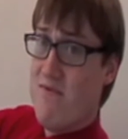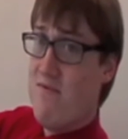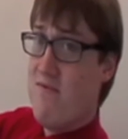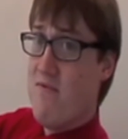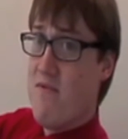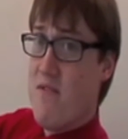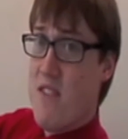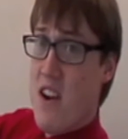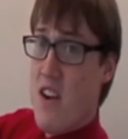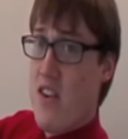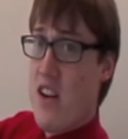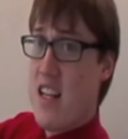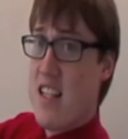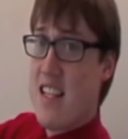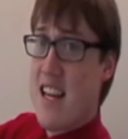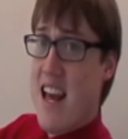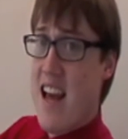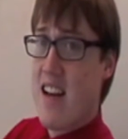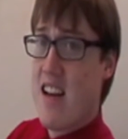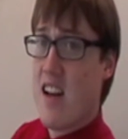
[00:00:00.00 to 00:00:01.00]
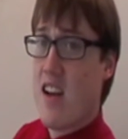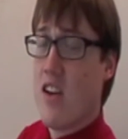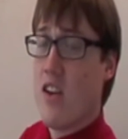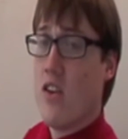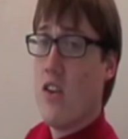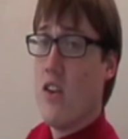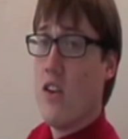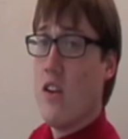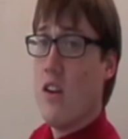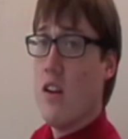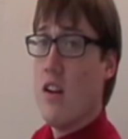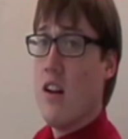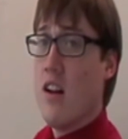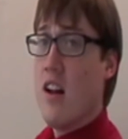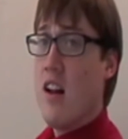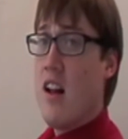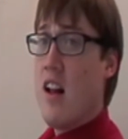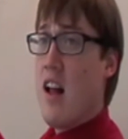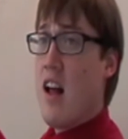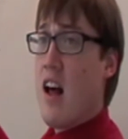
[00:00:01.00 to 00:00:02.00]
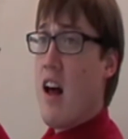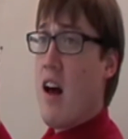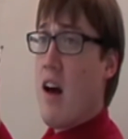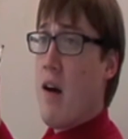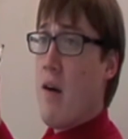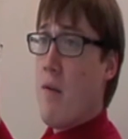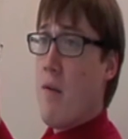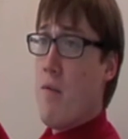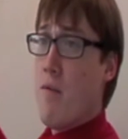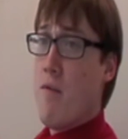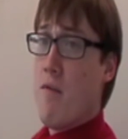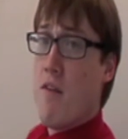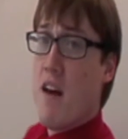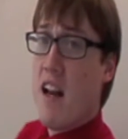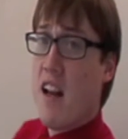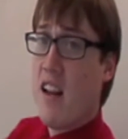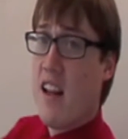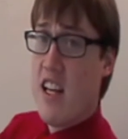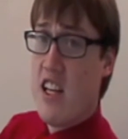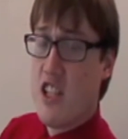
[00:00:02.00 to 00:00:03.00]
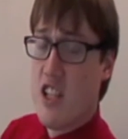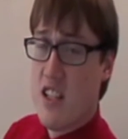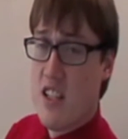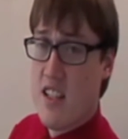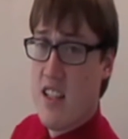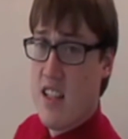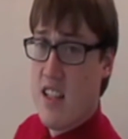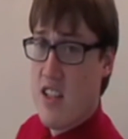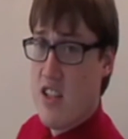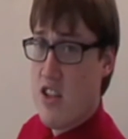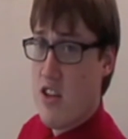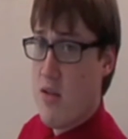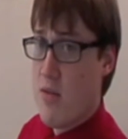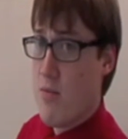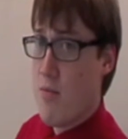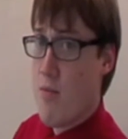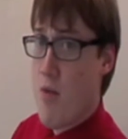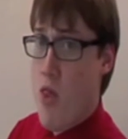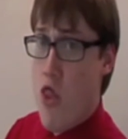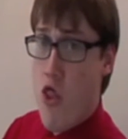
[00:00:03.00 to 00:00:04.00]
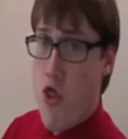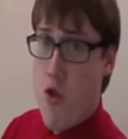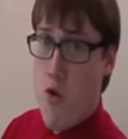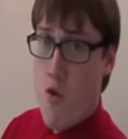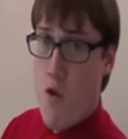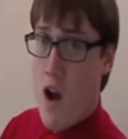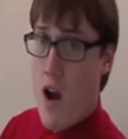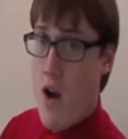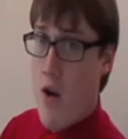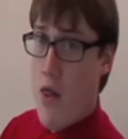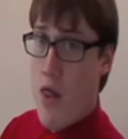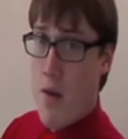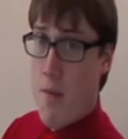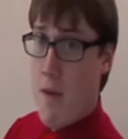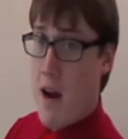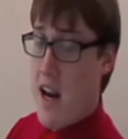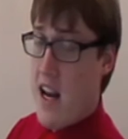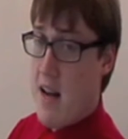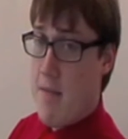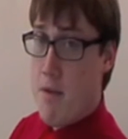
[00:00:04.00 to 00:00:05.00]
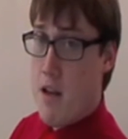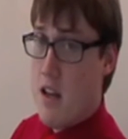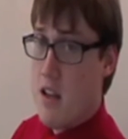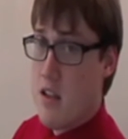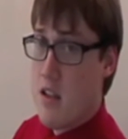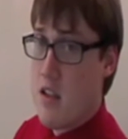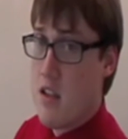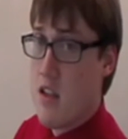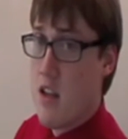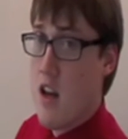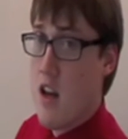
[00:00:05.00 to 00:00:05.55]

very technical ventilation system throughout the mining pits.